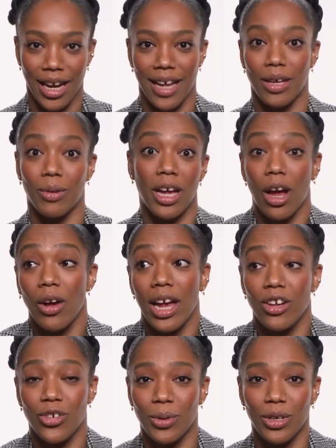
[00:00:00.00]
And they were like,
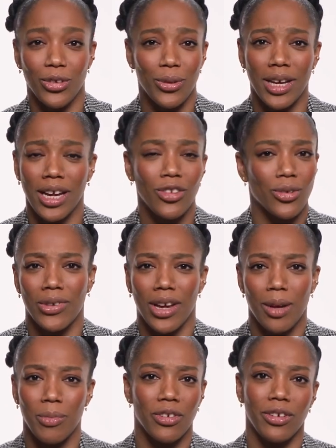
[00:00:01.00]
okay, do you want to do it again? And she was like,
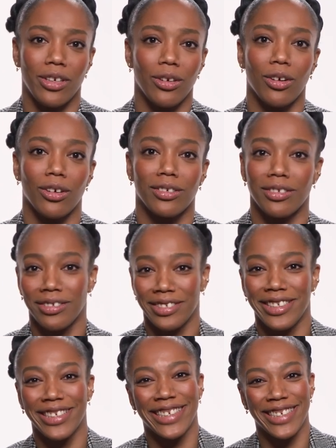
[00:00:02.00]
absolutely not.
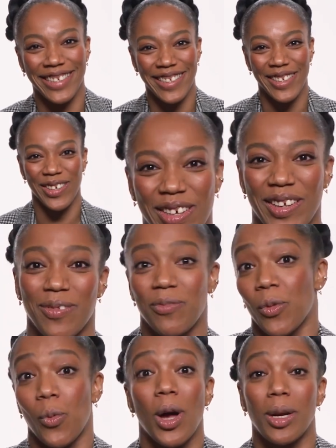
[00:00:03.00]
Because
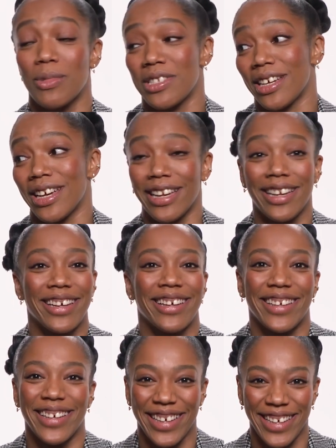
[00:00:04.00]
for one, I'm singing it
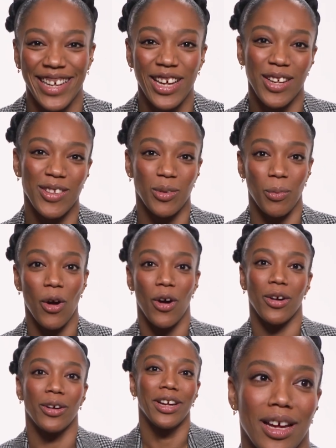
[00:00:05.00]

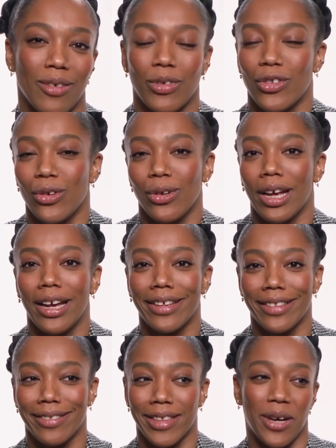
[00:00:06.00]
tomorrow. And for two,
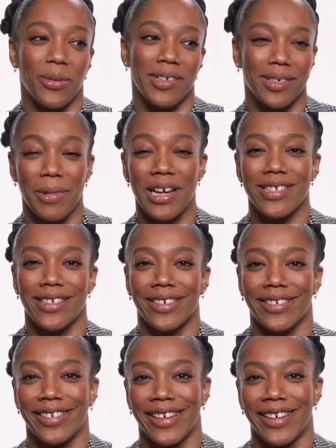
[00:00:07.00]
like, that was amazing.